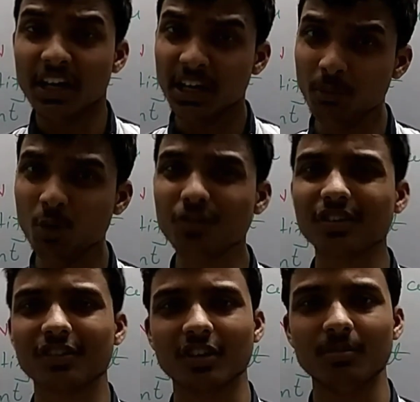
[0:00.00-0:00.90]
Immune
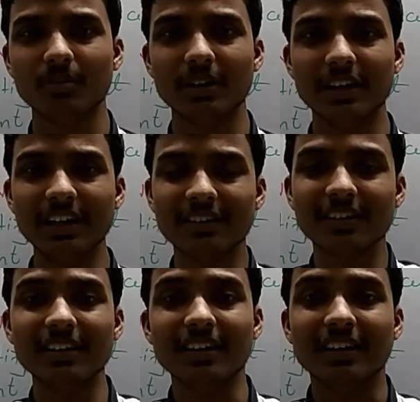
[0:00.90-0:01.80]
system is
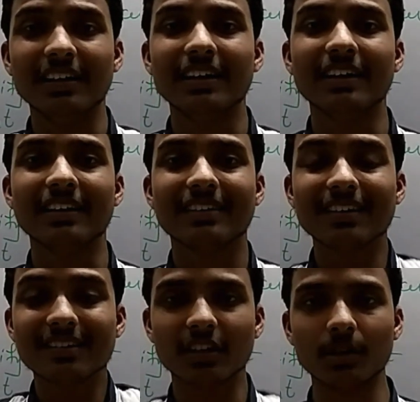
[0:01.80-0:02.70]
a
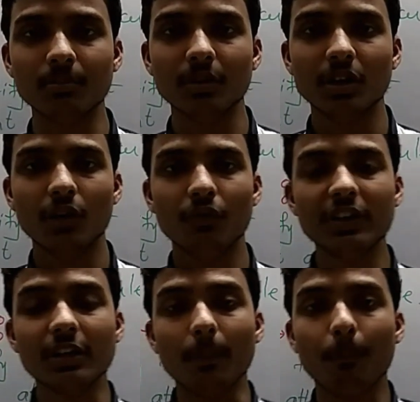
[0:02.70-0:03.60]
system
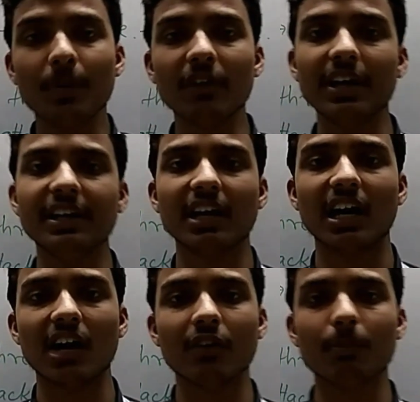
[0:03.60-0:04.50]
which
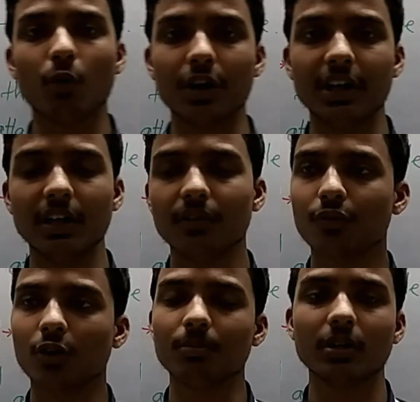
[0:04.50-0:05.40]
prevents our body
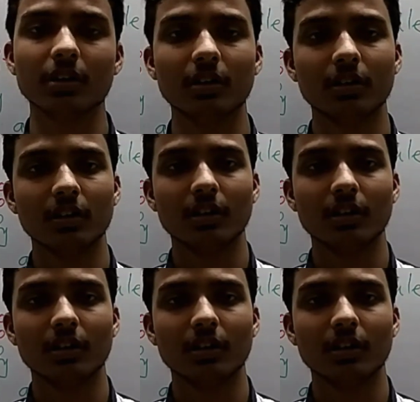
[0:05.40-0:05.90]
from the